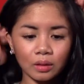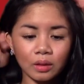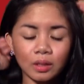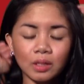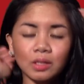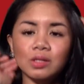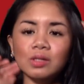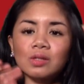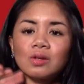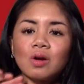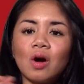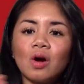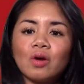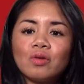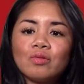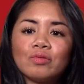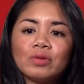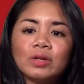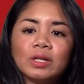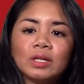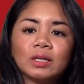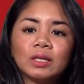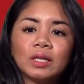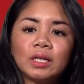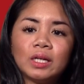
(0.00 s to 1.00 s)
this song
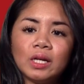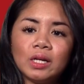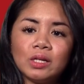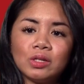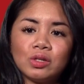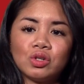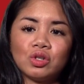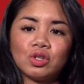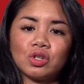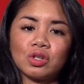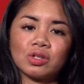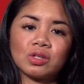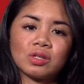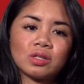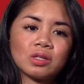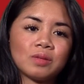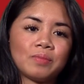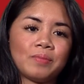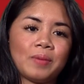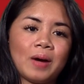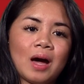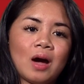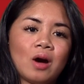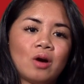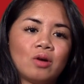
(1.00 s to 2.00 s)
really is just
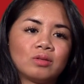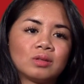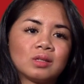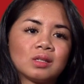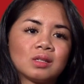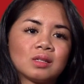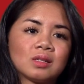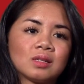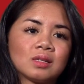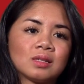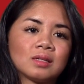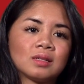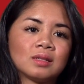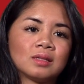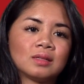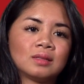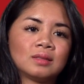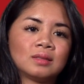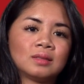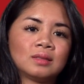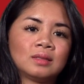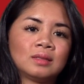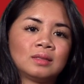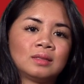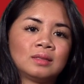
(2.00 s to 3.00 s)
about
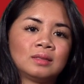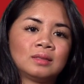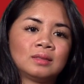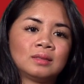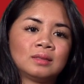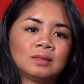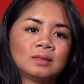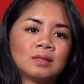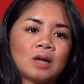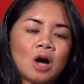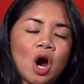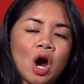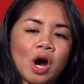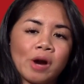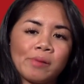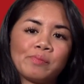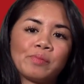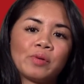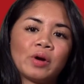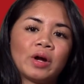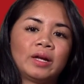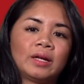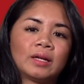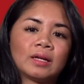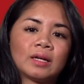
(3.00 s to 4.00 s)

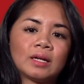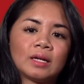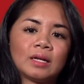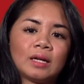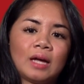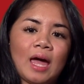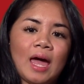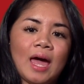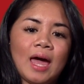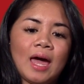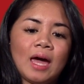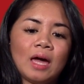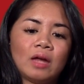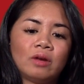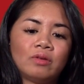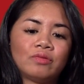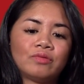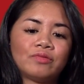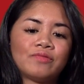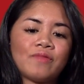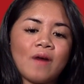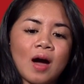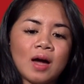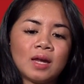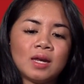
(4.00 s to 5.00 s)
heartbreak and
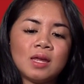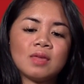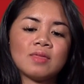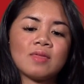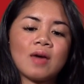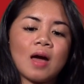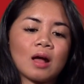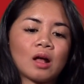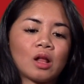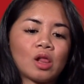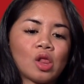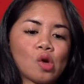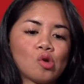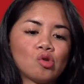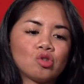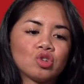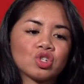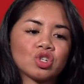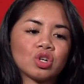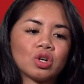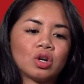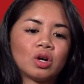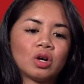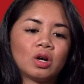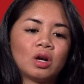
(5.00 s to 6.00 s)
finding that
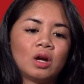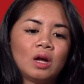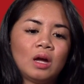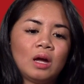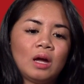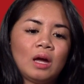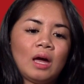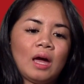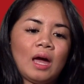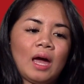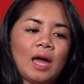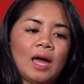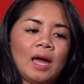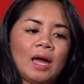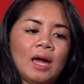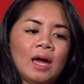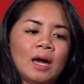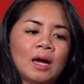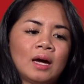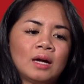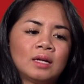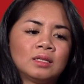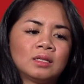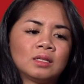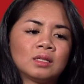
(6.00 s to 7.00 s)
closure,
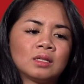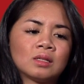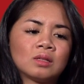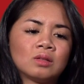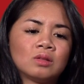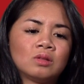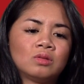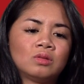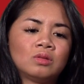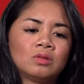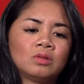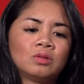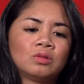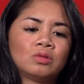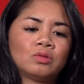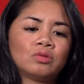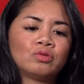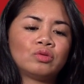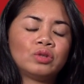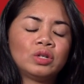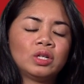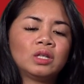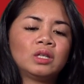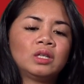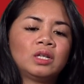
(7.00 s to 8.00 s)
and
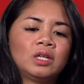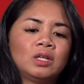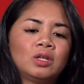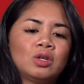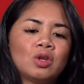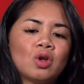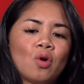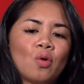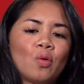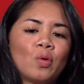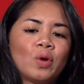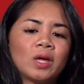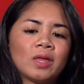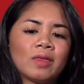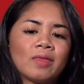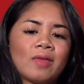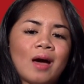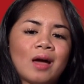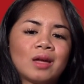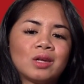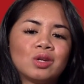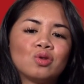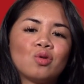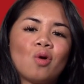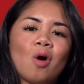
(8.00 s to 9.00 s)
really knowing
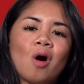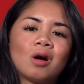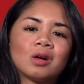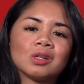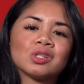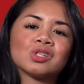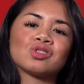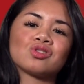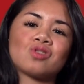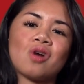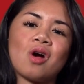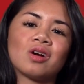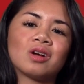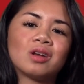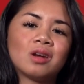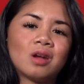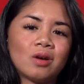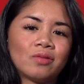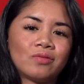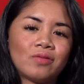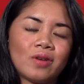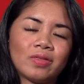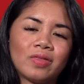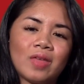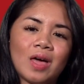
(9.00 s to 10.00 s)
that you are strong
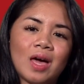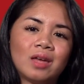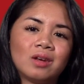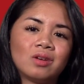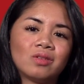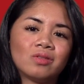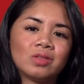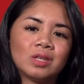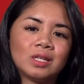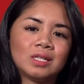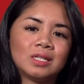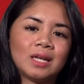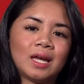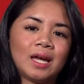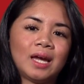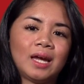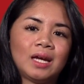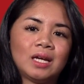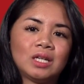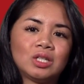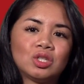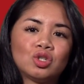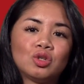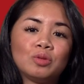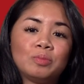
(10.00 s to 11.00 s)
enough at the end of the
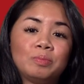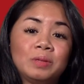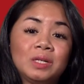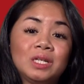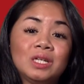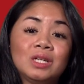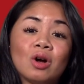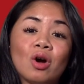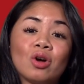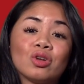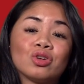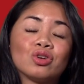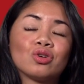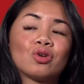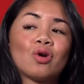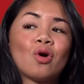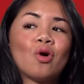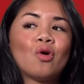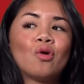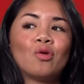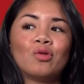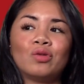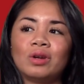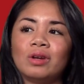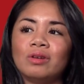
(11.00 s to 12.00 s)
day to be on your
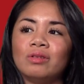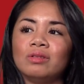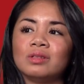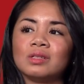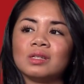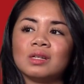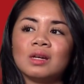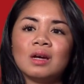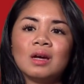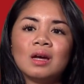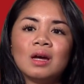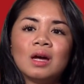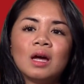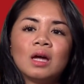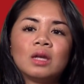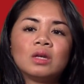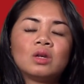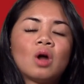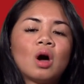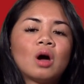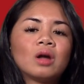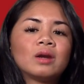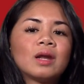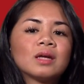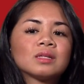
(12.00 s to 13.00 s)
own and
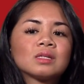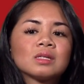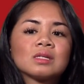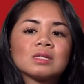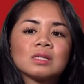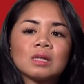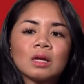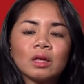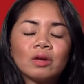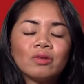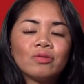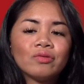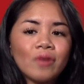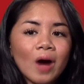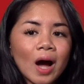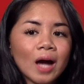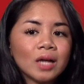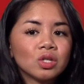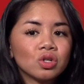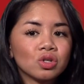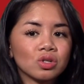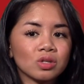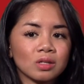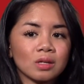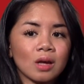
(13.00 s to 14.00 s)
not necessarily
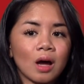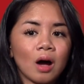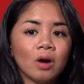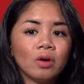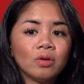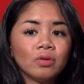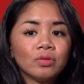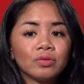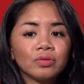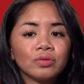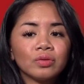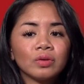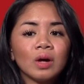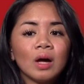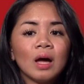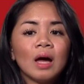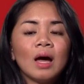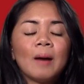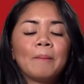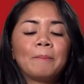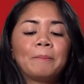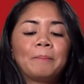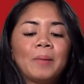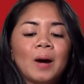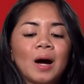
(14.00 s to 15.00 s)
find yourself,
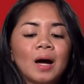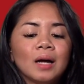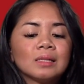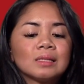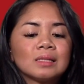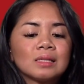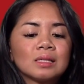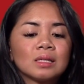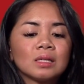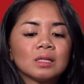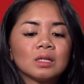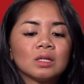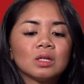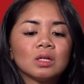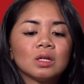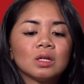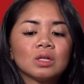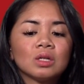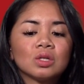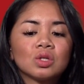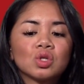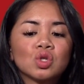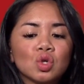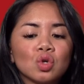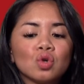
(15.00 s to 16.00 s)
but
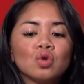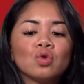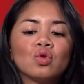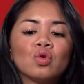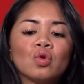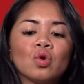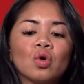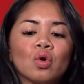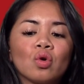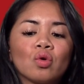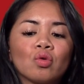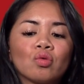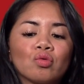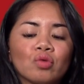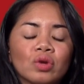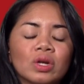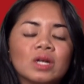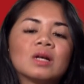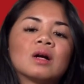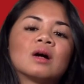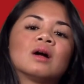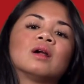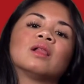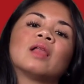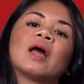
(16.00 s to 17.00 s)
to
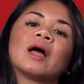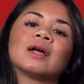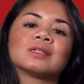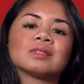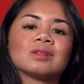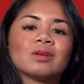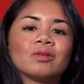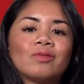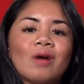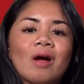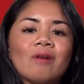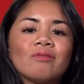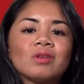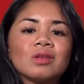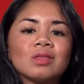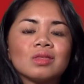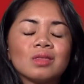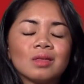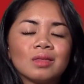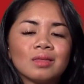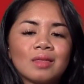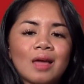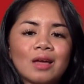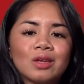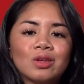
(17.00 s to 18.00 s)
recollect of
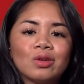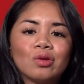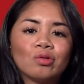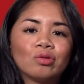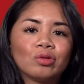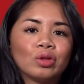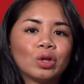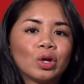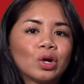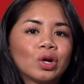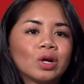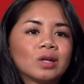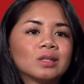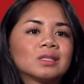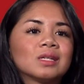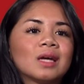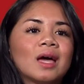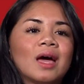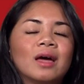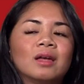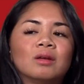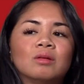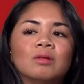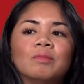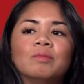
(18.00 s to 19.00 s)
everything that you've learned
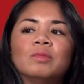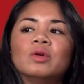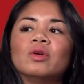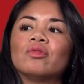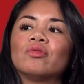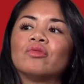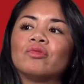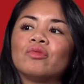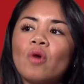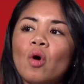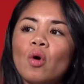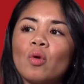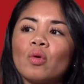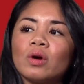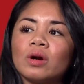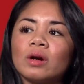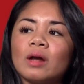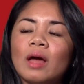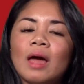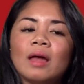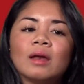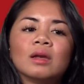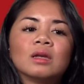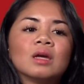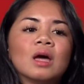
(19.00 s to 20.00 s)
and move forward
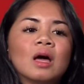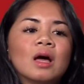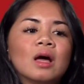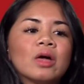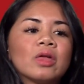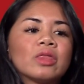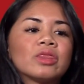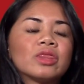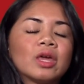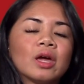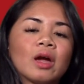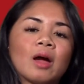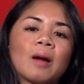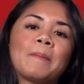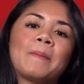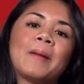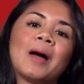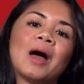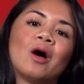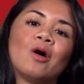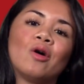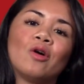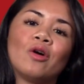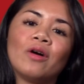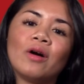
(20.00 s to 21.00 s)
and think
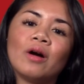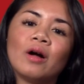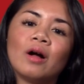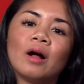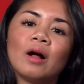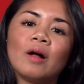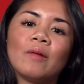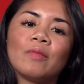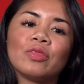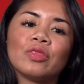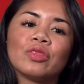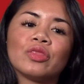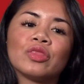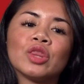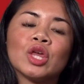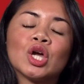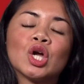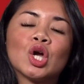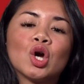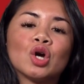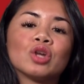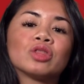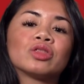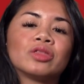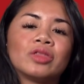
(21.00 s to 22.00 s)
about the
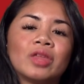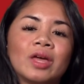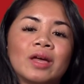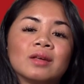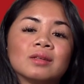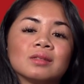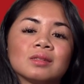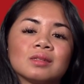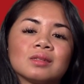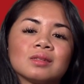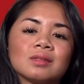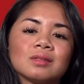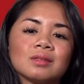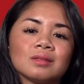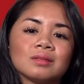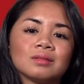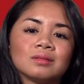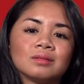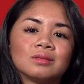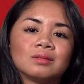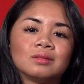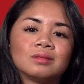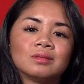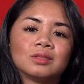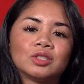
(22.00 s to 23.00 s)
good things,
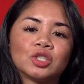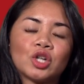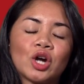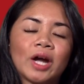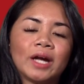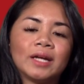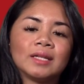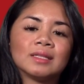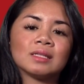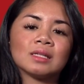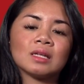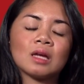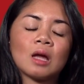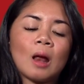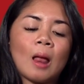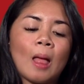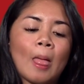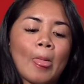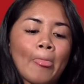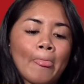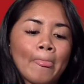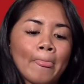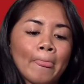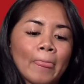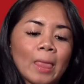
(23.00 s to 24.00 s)
right?
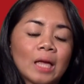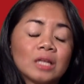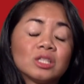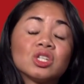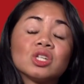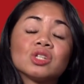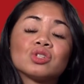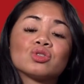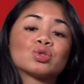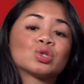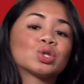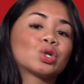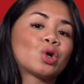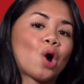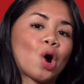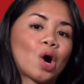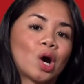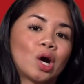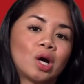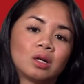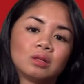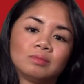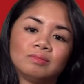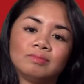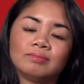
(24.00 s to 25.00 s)

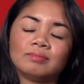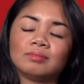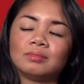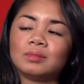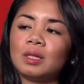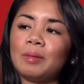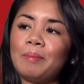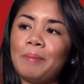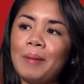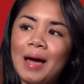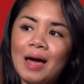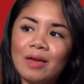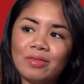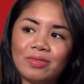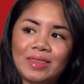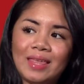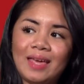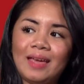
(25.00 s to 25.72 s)
Disregard the bad